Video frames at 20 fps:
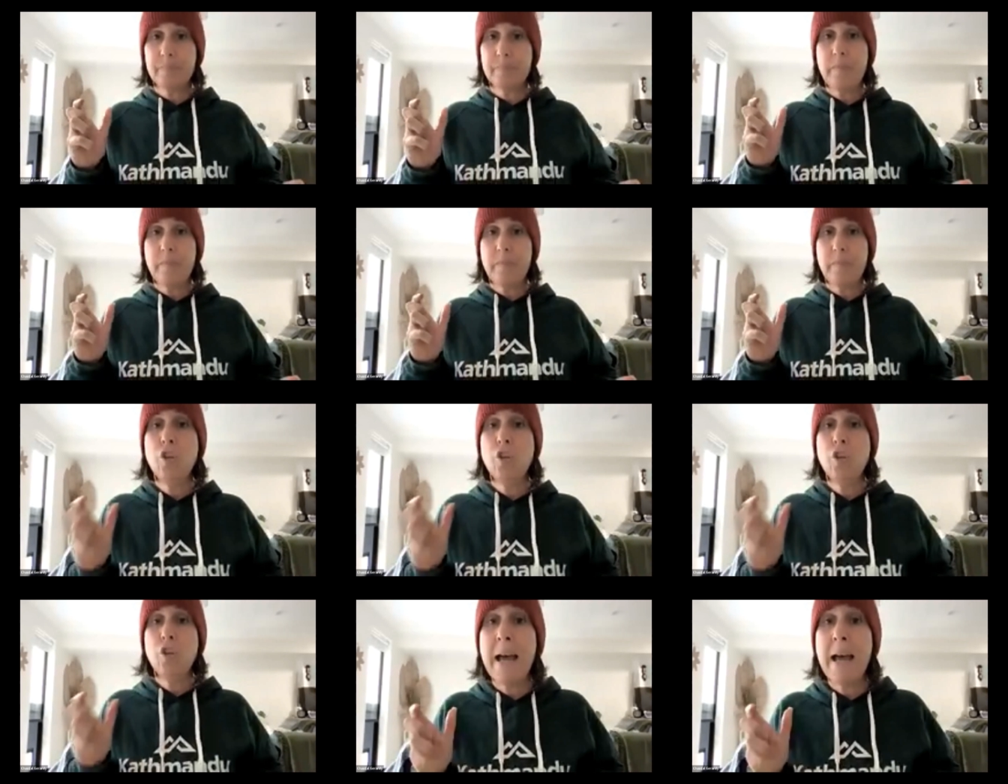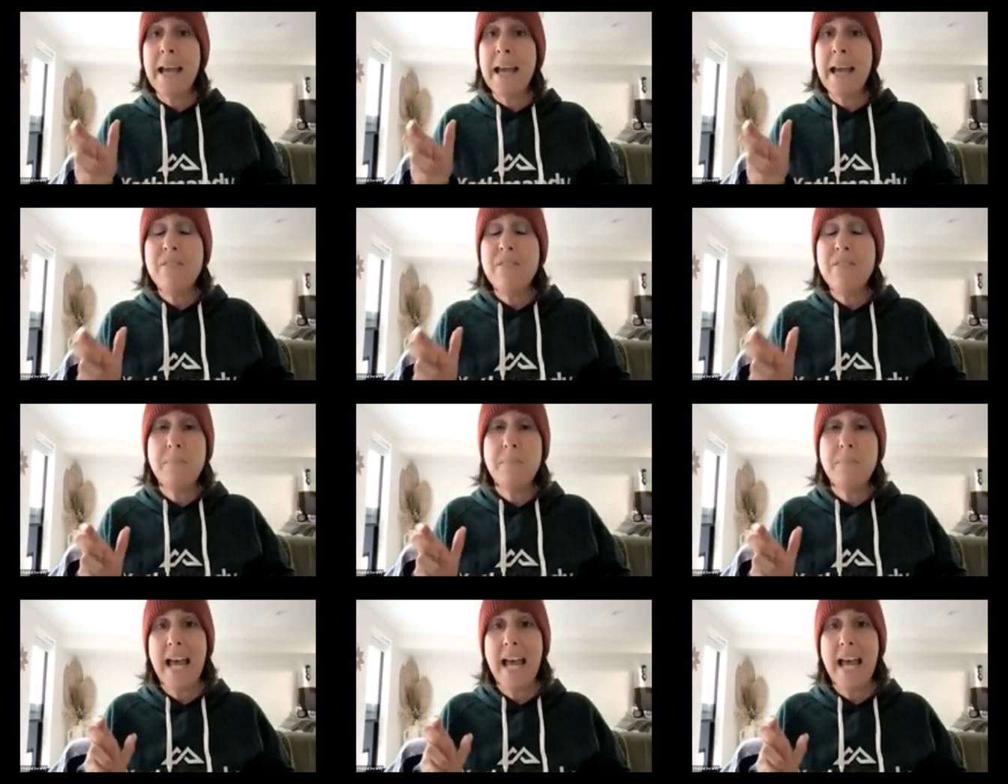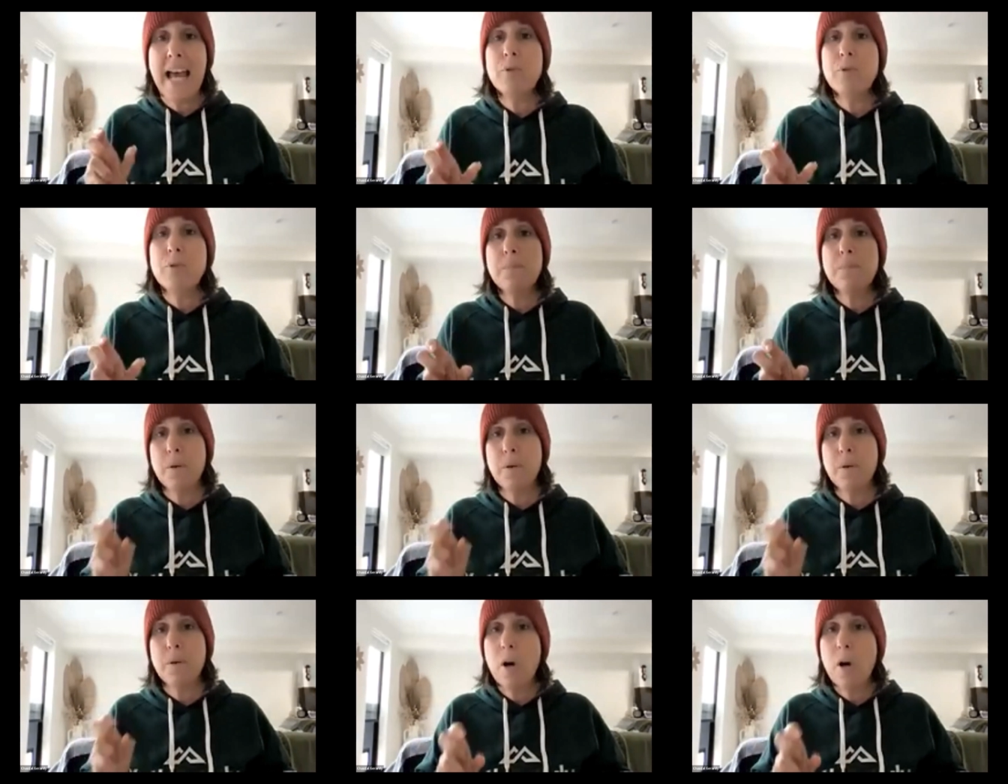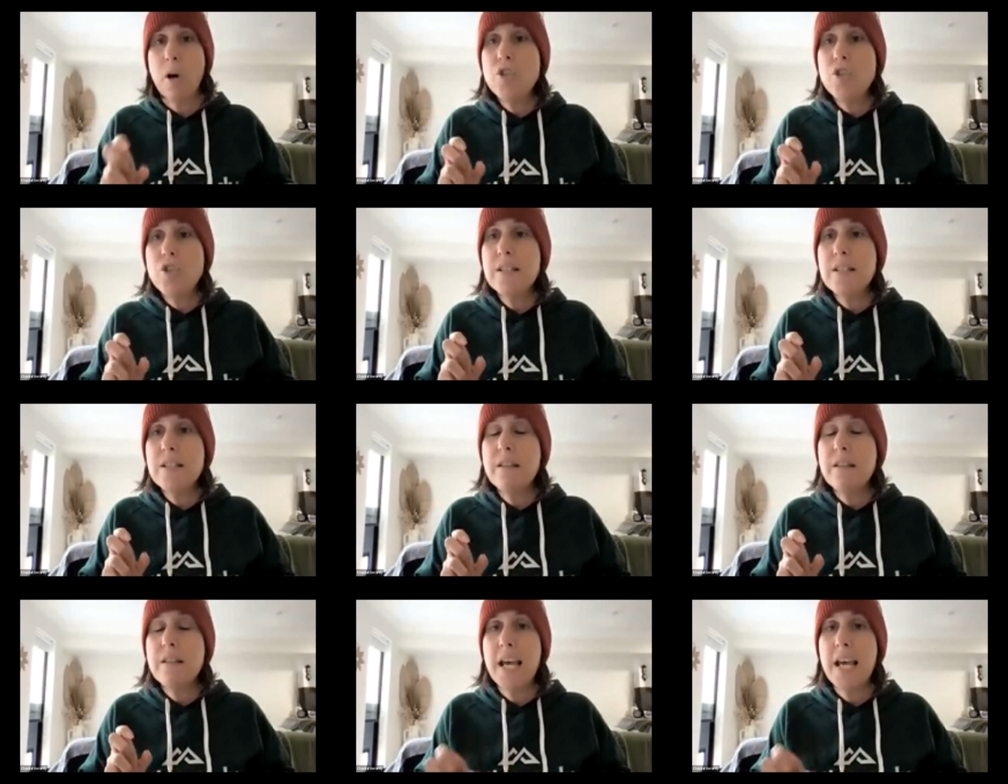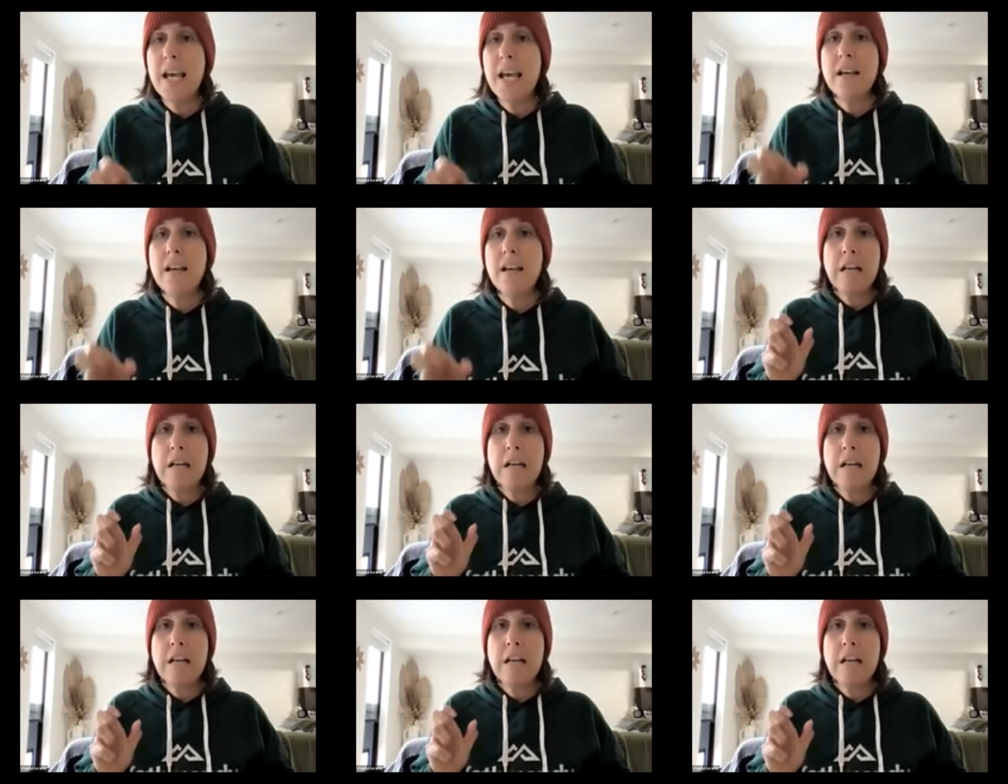you may even be able to put emojis in there.